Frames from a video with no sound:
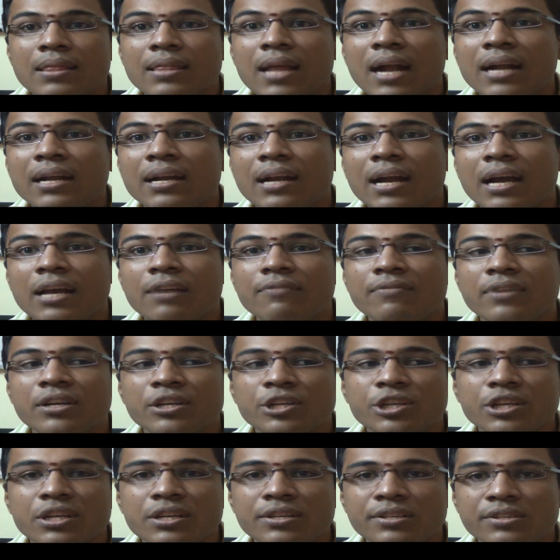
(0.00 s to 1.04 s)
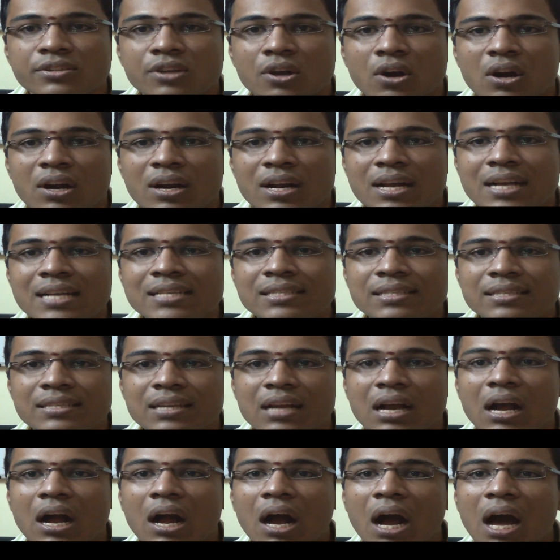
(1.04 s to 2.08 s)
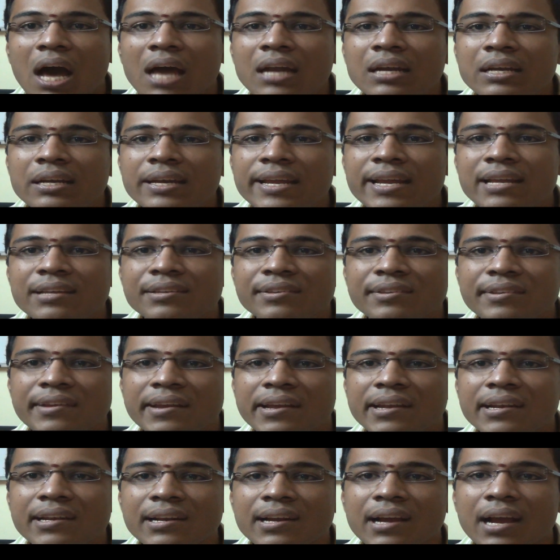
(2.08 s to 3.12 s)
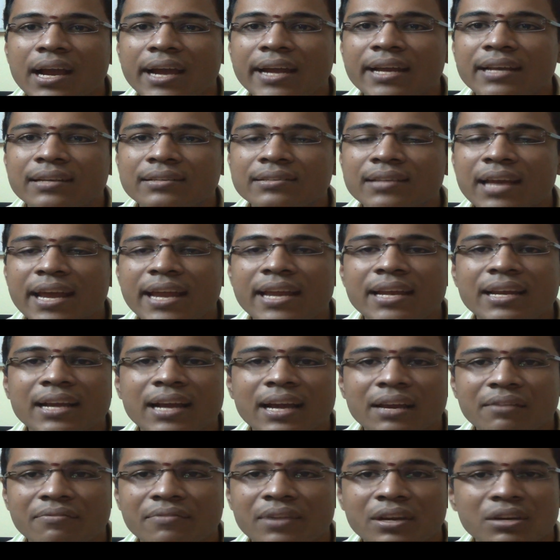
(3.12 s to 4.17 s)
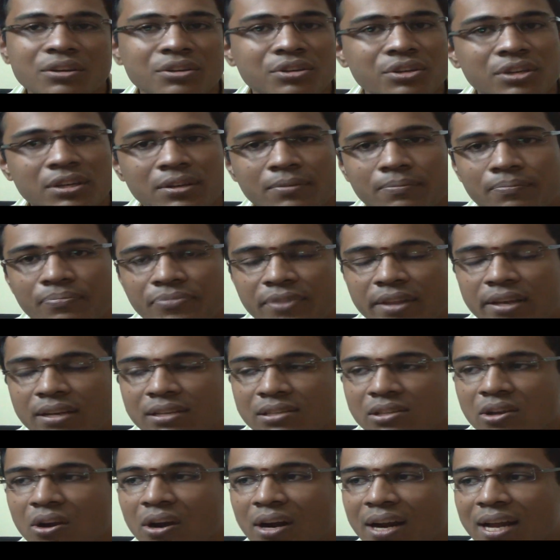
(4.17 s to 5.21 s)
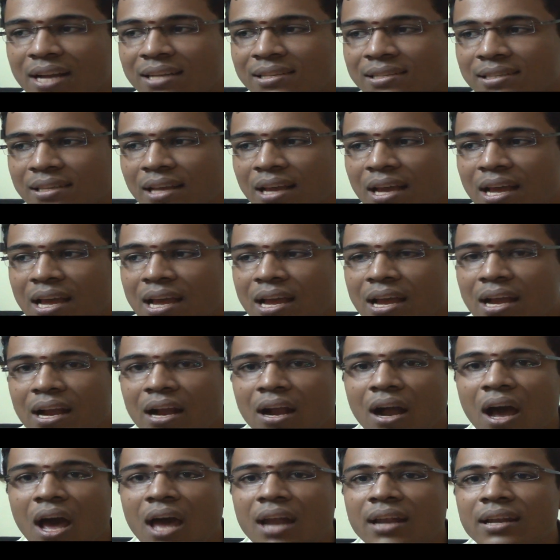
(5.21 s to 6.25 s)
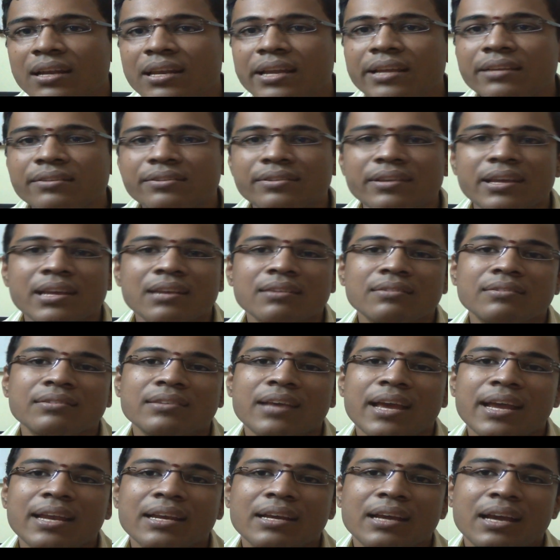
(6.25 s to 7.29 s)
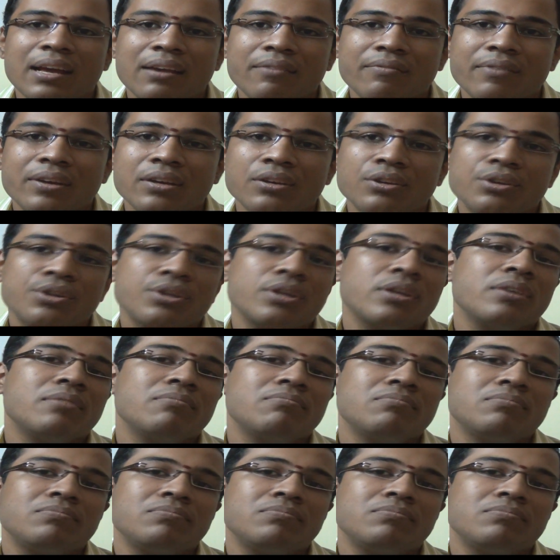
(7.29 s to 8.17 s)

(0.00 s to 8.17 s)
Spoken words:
That convention is called as Cartesian sign convention. It is called as Cartesian sign convention.